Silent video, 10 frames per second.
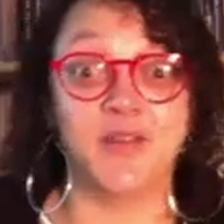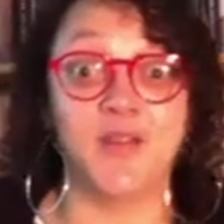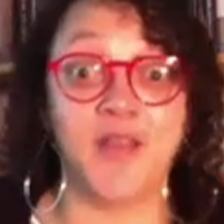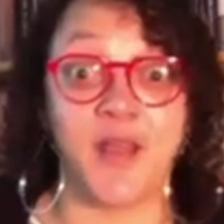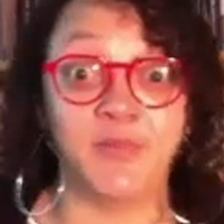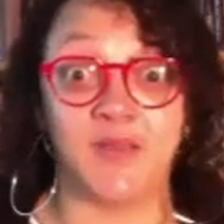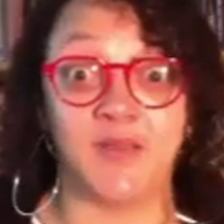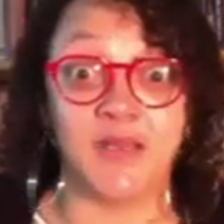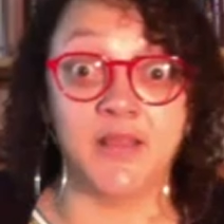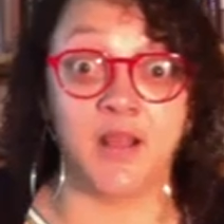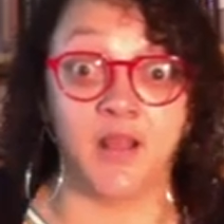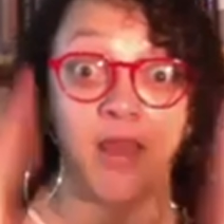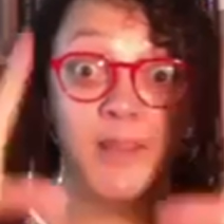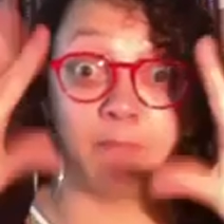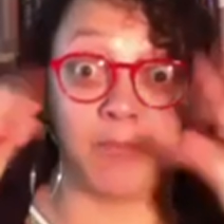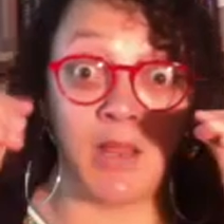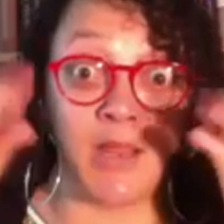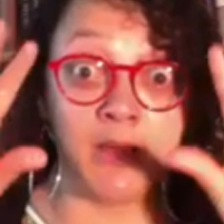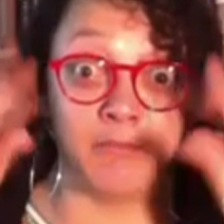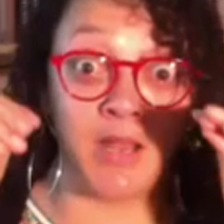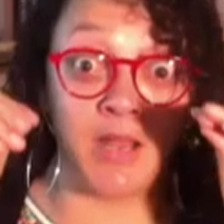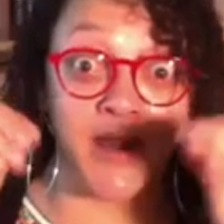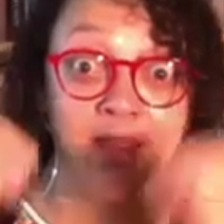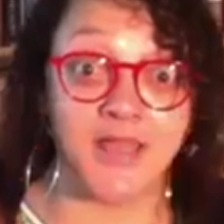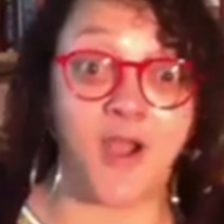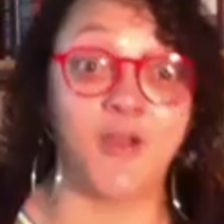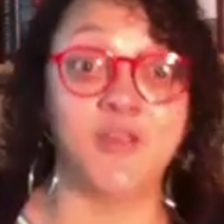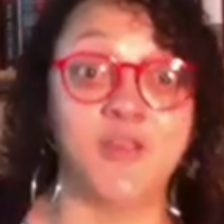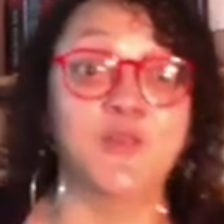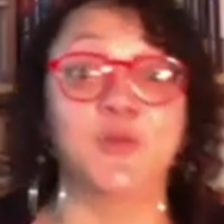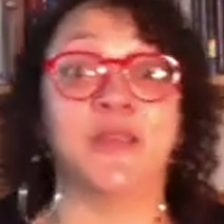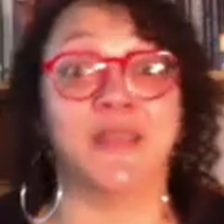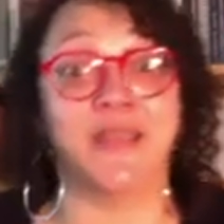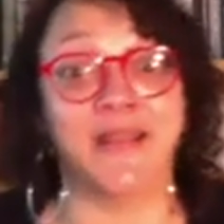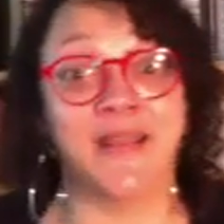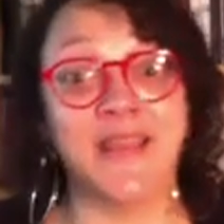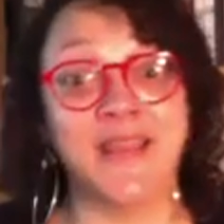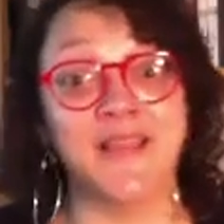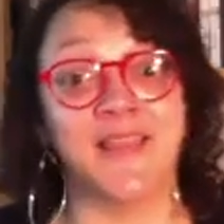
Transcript: And I'm sitting there like, blink, blink, are you kidding?